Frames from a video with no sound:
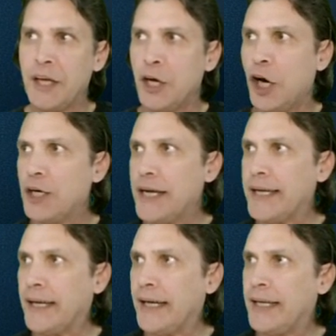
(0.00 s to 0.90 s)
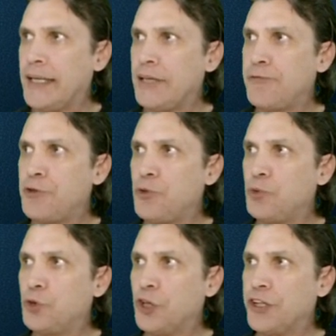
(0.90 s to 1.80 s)
All right, if you
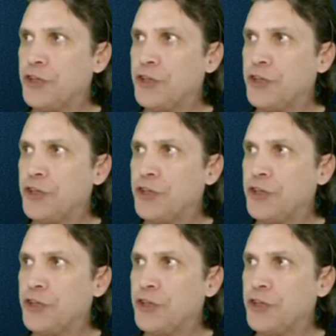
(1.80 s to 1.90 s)
look,